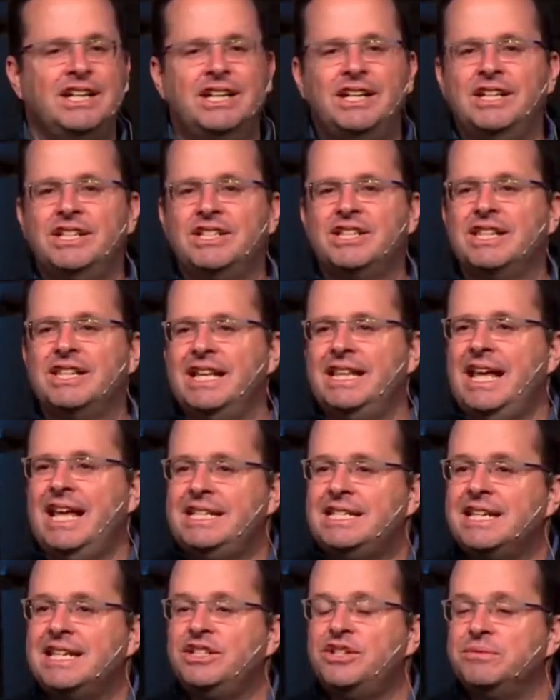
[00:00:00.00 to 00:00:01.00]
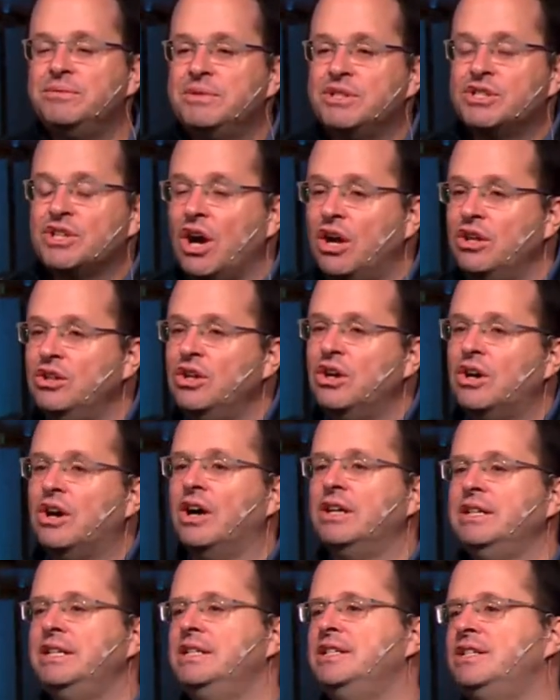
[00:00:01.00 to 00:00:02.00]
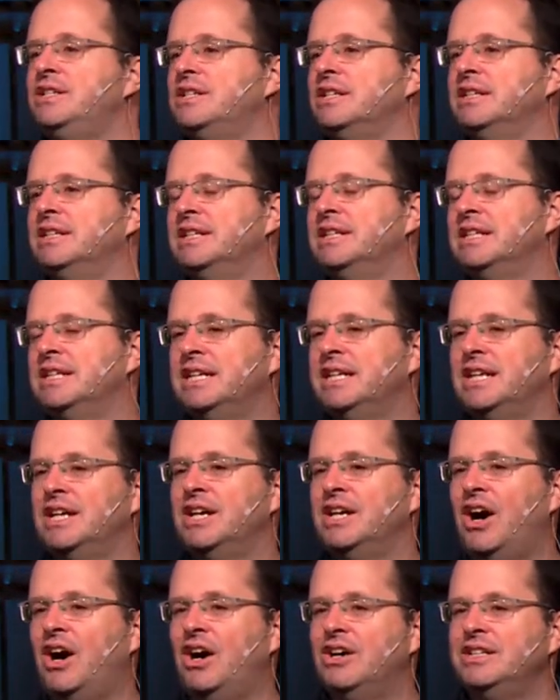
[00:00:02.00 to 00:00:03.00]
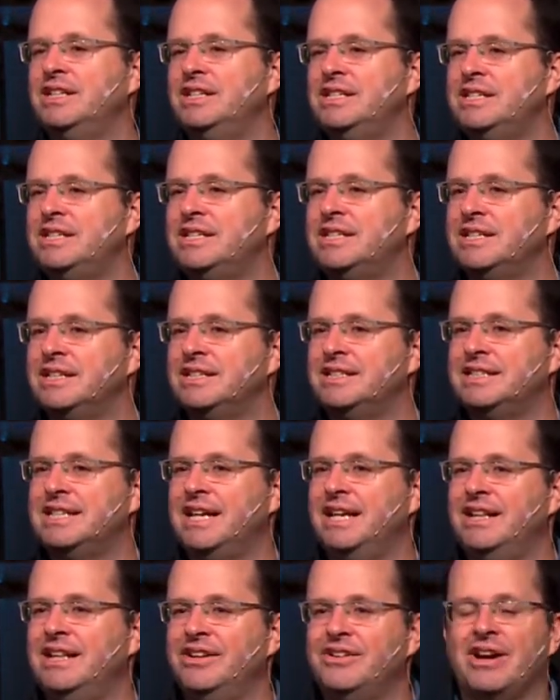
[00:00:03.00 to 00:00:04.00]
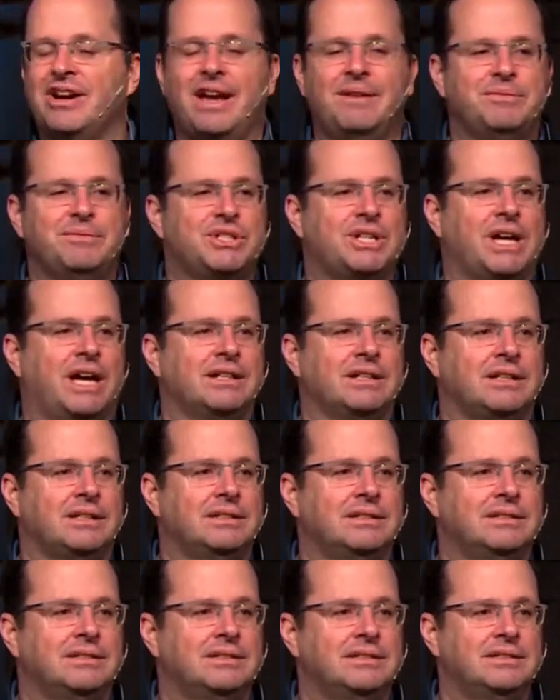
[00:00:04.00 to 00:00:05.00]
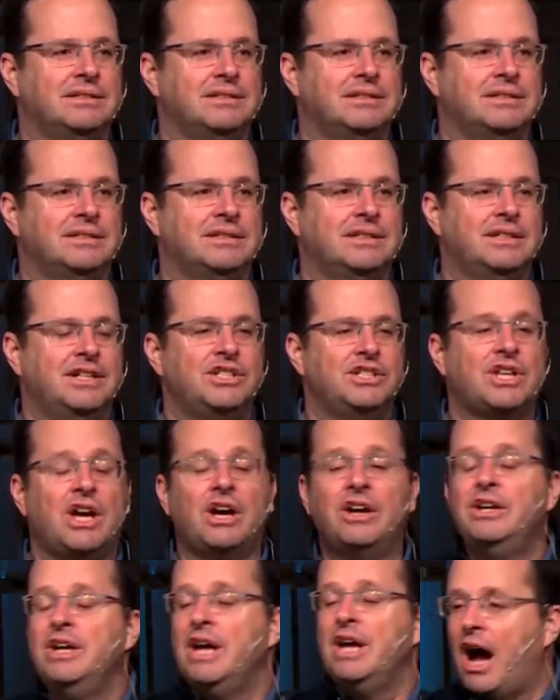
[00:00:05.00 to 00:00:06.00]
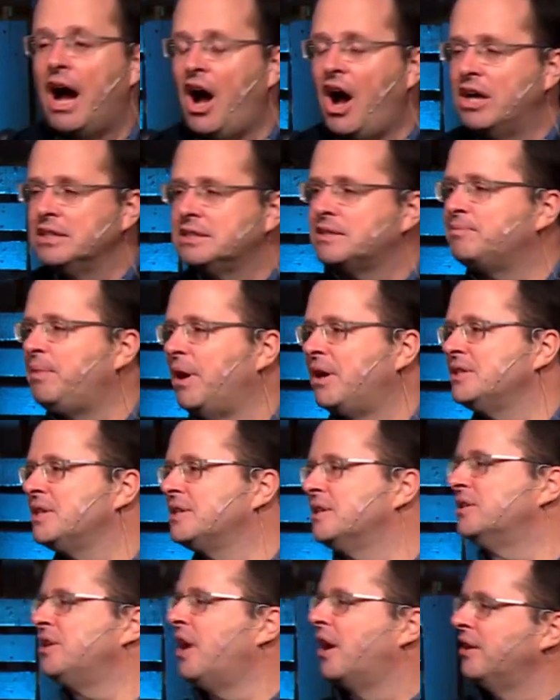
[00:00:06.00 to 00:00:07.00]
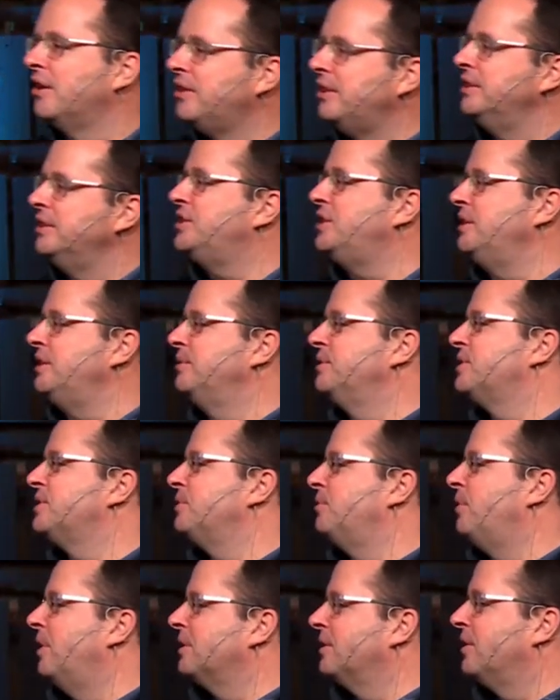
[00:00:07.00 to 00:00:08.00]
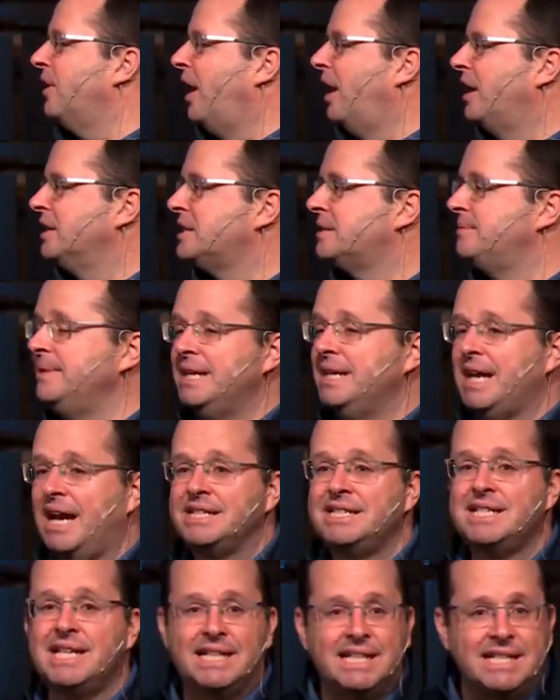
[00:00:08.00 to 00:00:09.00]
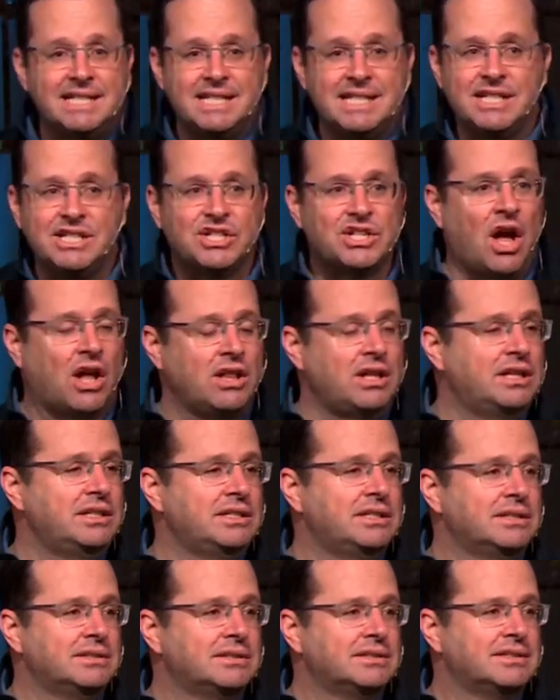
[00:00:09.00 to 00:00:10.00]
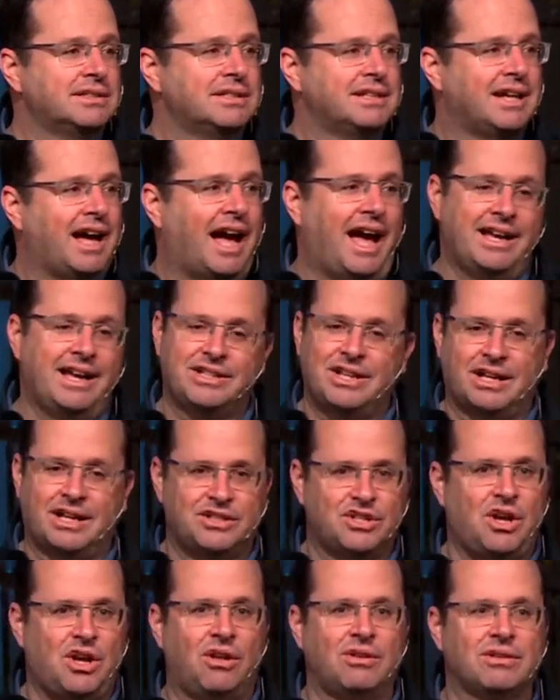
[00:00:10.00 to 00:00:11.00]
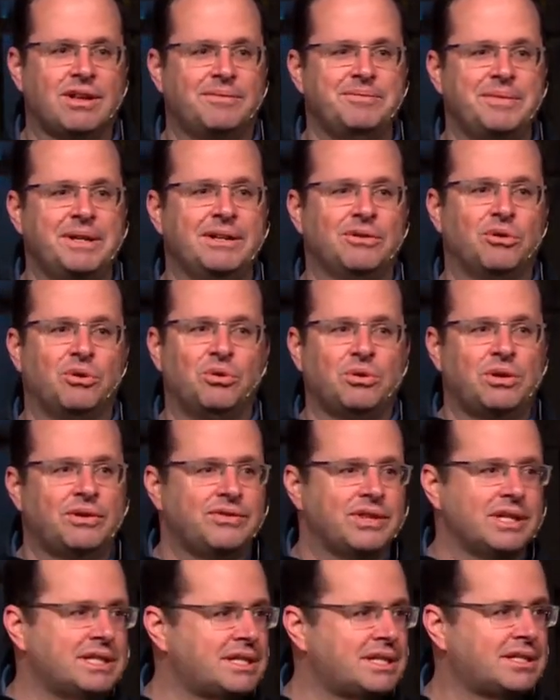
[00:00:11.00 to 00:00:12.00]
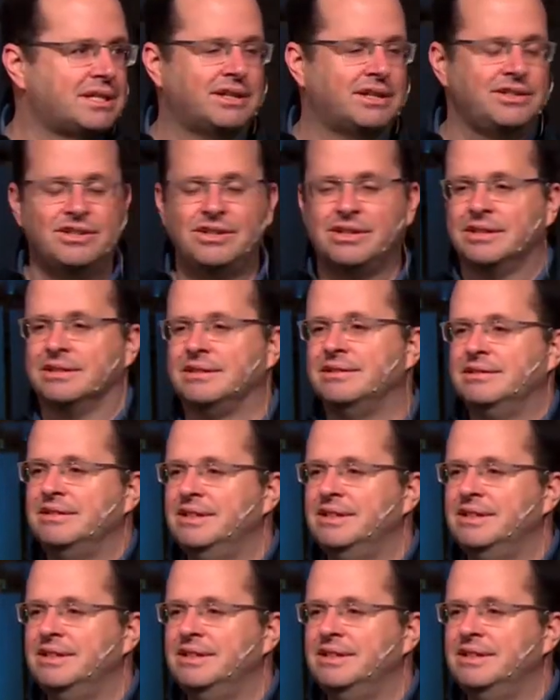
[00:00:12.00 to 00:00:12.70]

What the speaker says: So then they said, you must go look on his Telegram channel. So I asked Pastor Dorothy. She was the one who asked me. I said, is he solid? I told Amir all of this, so you can.